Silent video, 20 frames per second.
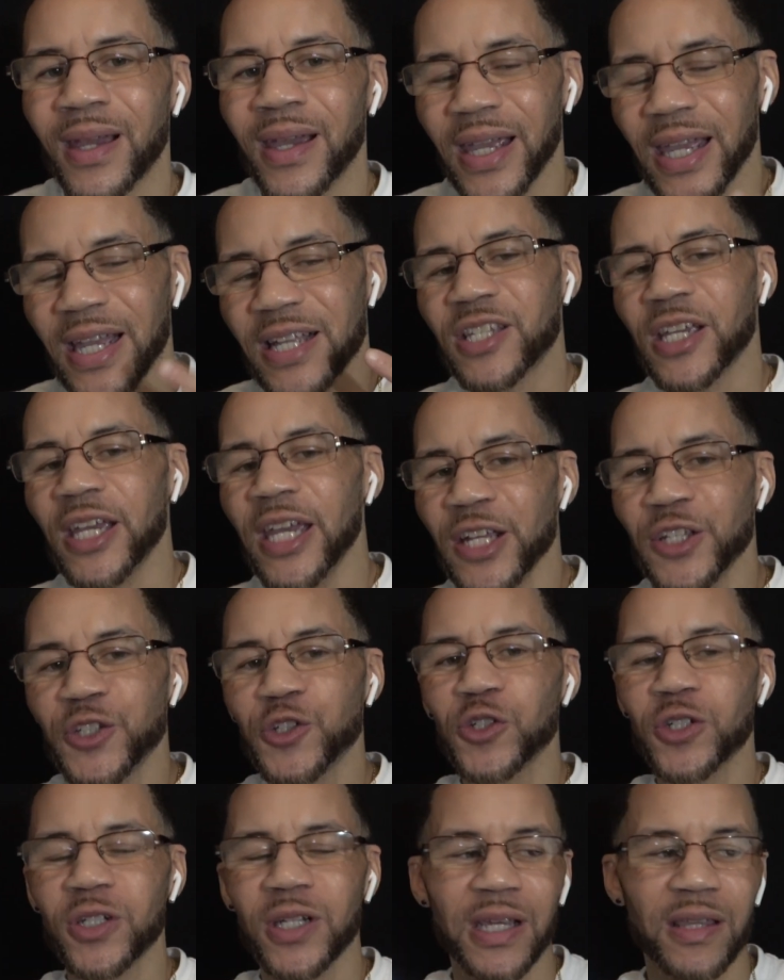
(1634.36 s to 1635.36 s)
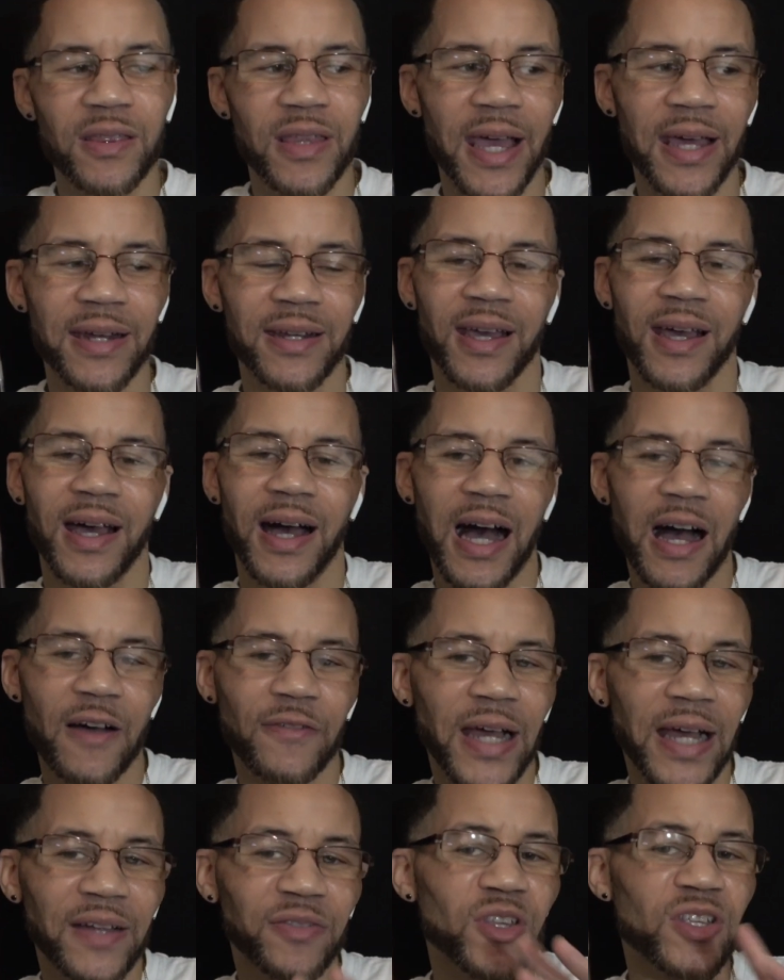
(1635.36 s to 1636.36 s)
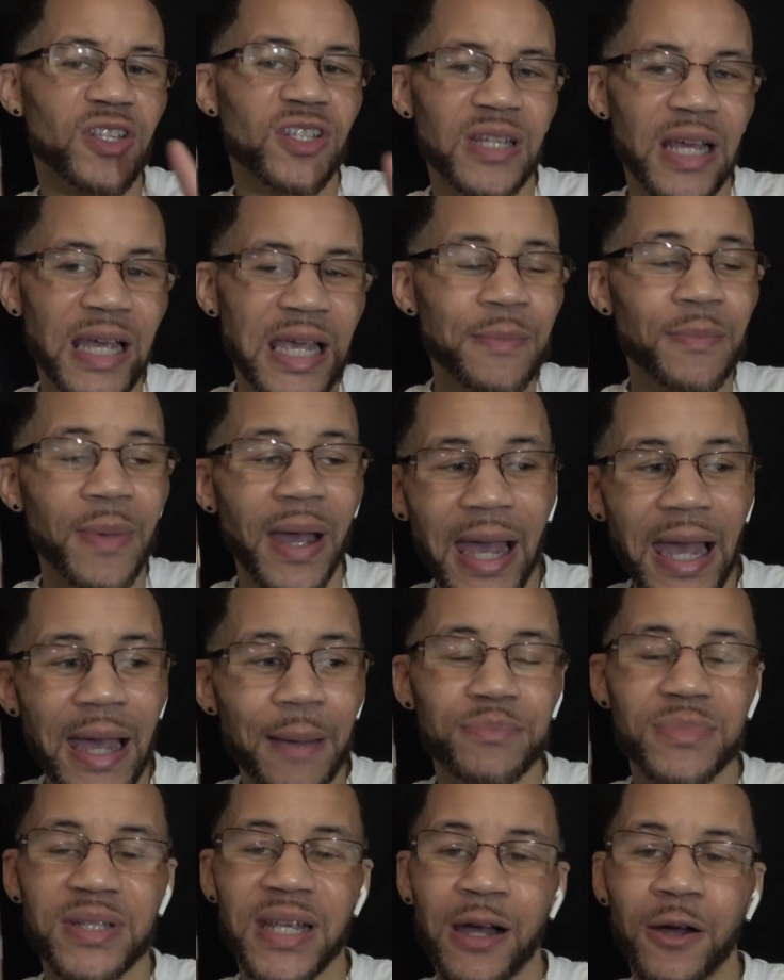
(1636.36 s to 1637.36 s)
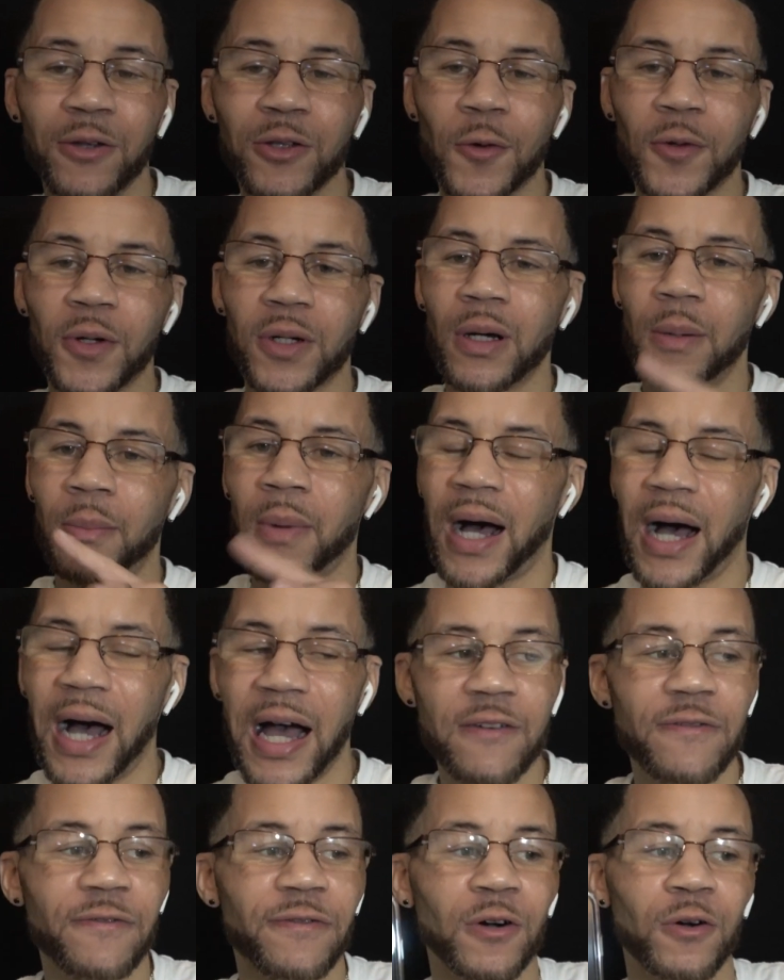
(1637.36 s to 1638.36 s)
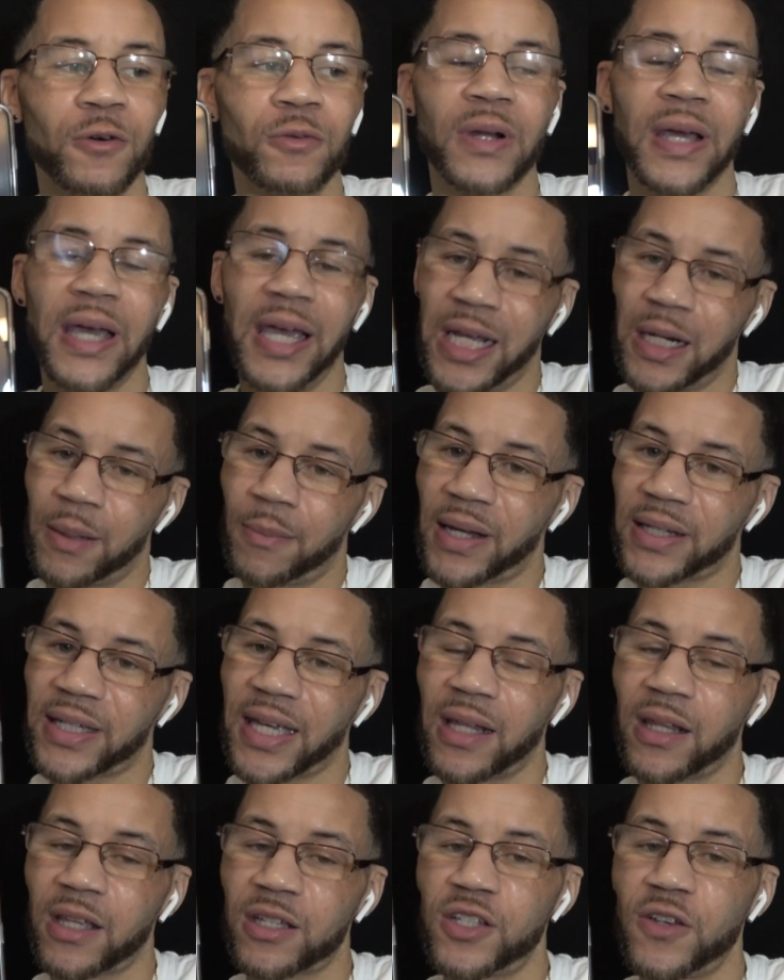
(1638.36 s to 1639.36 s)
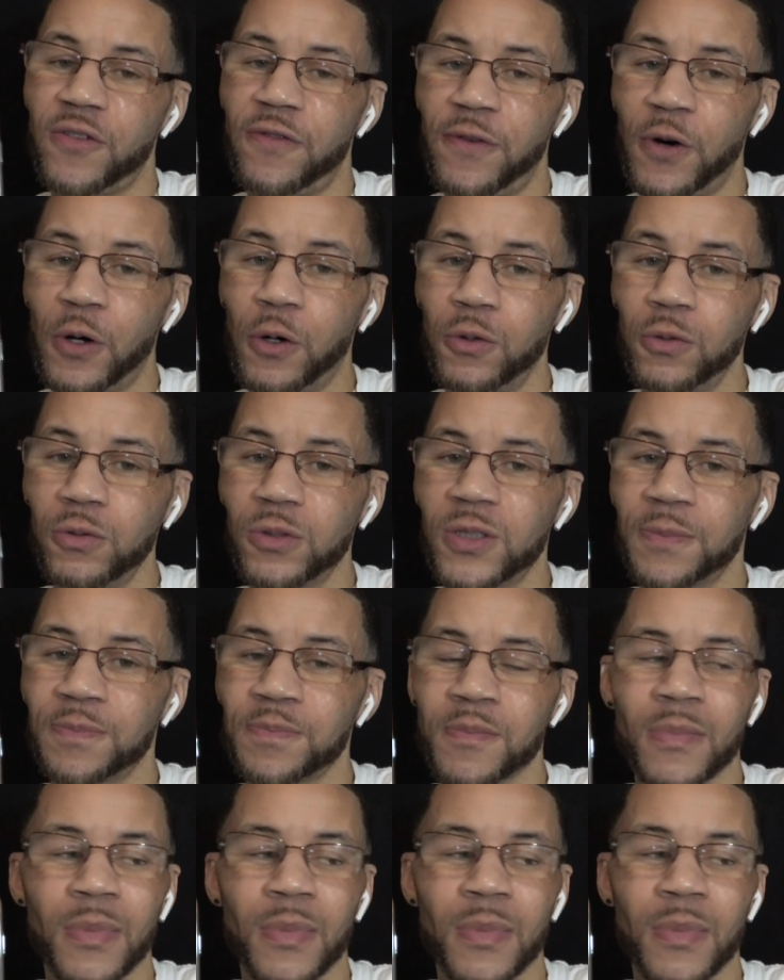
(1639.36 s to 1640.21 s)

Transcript: it's interesting that I've got the same app downloaded on my iPhone and on my Galaxy Fold.